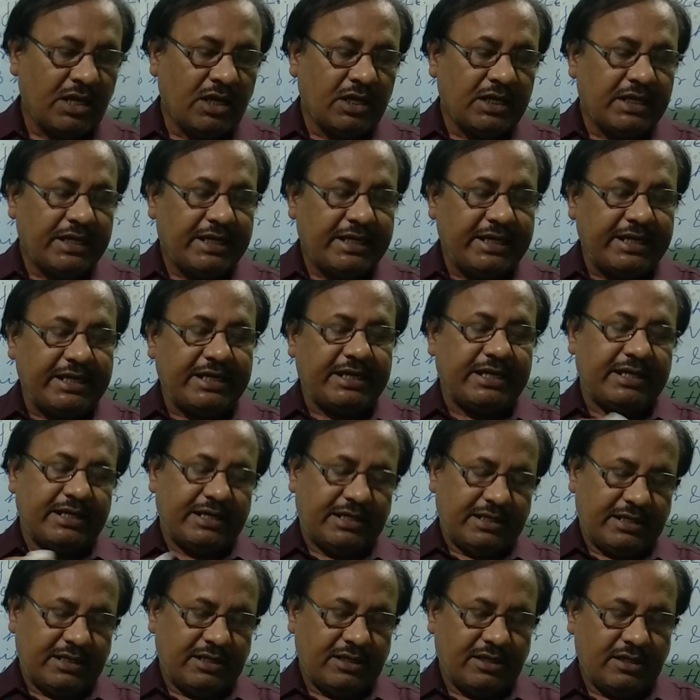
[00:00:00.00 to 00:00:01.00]

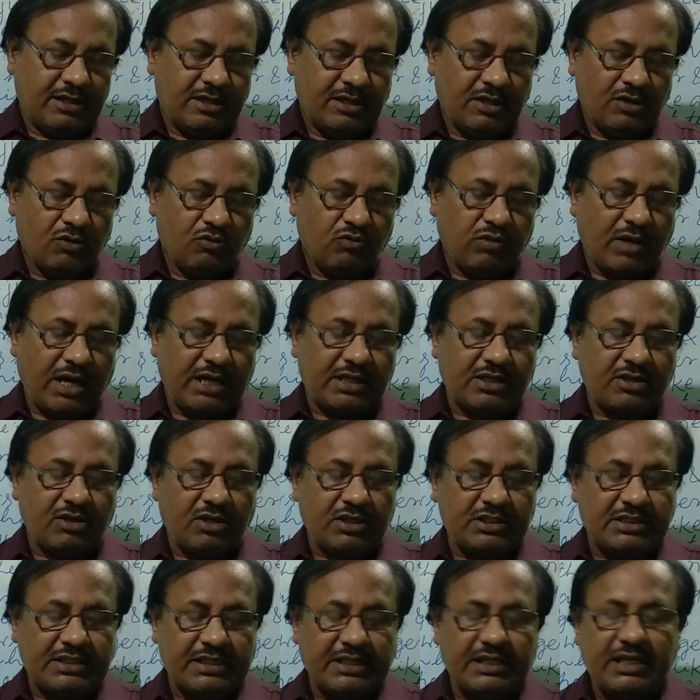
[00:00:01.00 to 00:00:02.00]
He, what
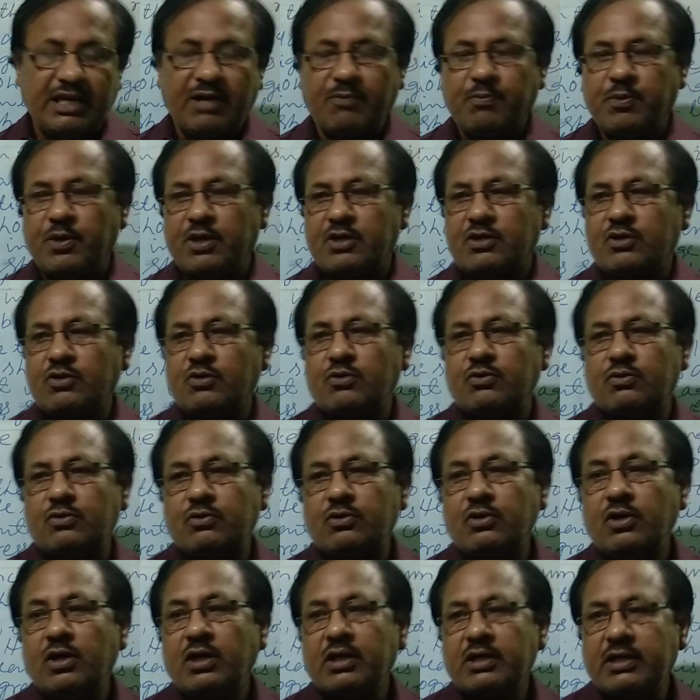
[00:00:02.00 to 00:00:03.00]
does he refer
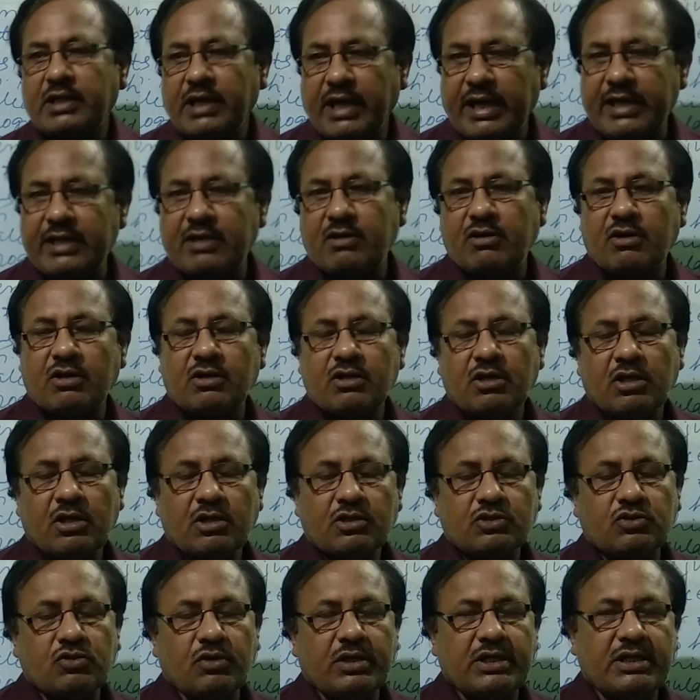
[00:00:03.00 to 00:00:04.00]
to? Tiger.
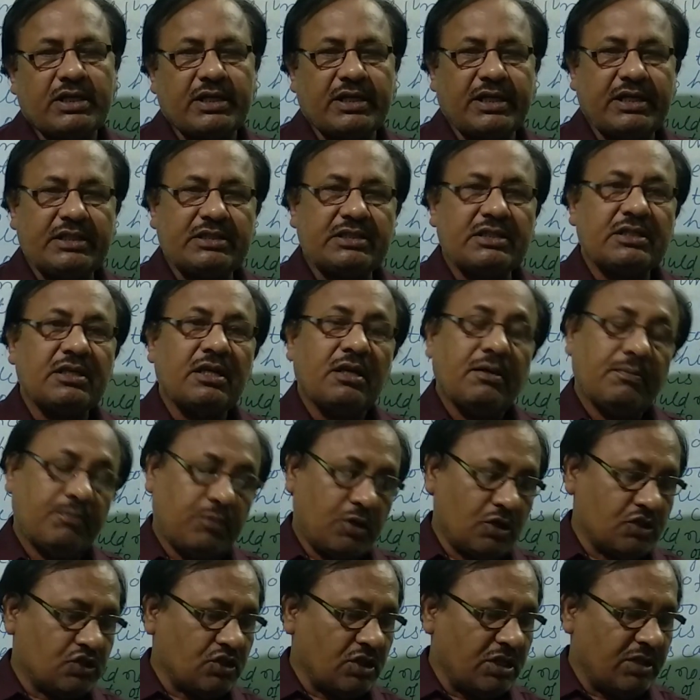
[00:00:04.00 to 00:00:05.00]
So it is
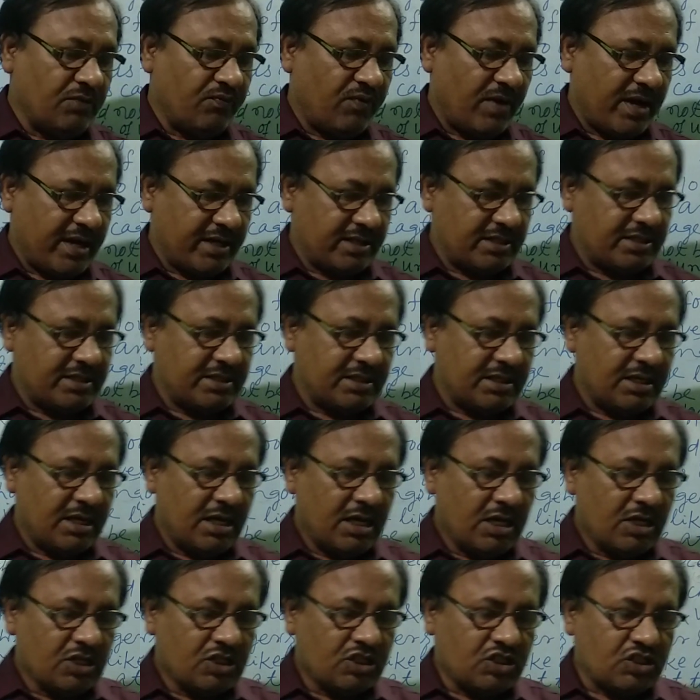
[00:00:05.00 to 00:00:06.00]
personified.
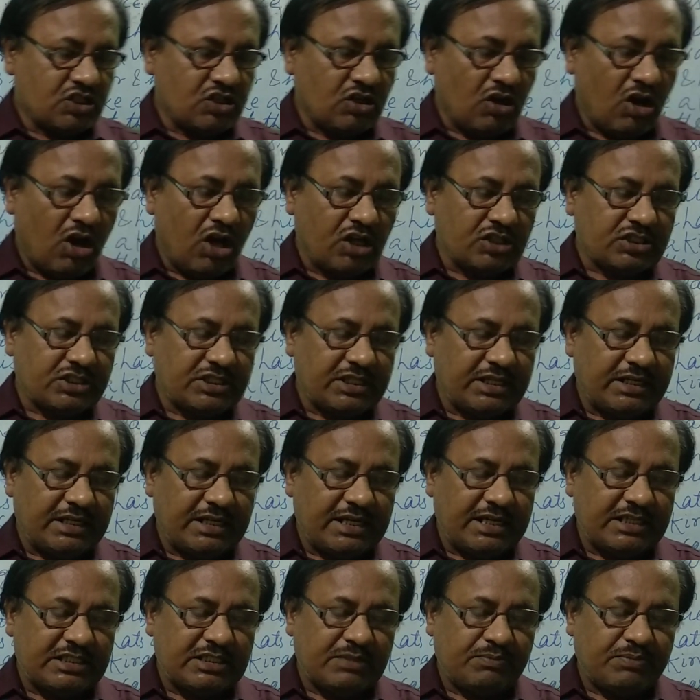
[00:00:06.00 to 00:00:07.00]
Stalks in
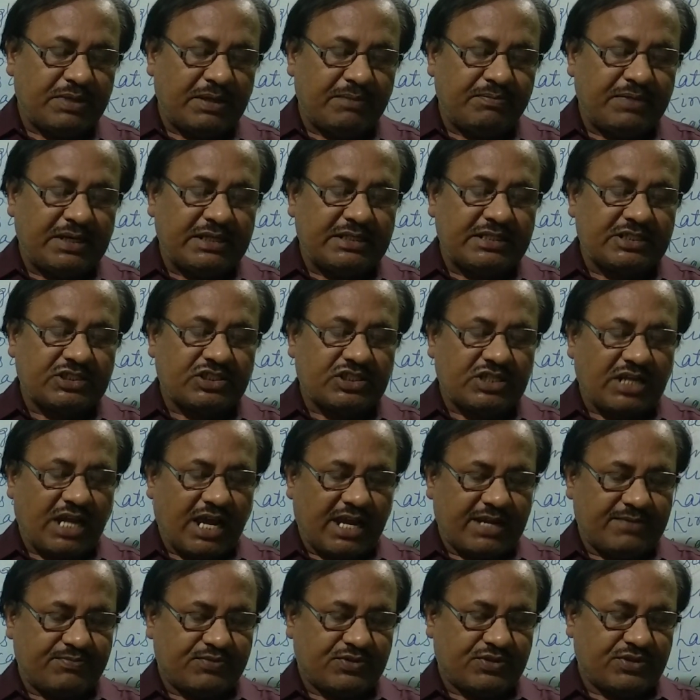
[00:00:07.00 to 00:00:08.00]
his vivid
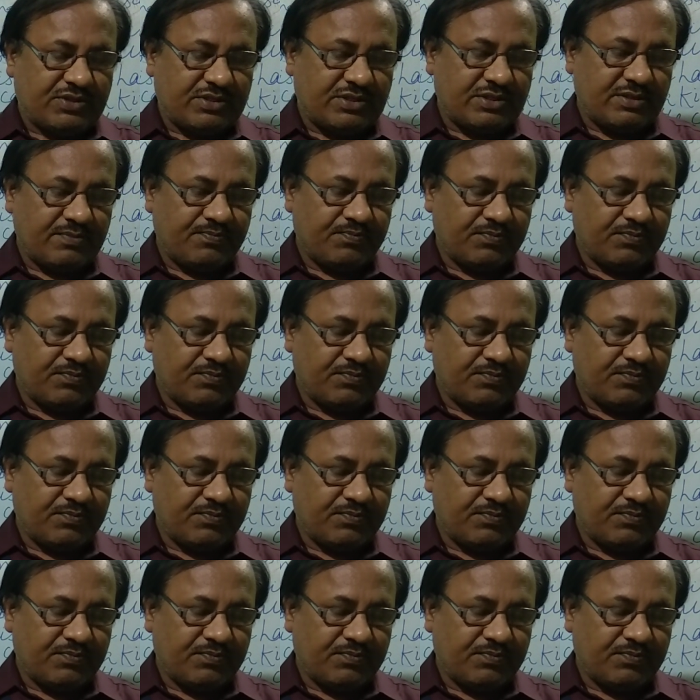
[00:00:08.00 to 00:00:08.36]
stripes.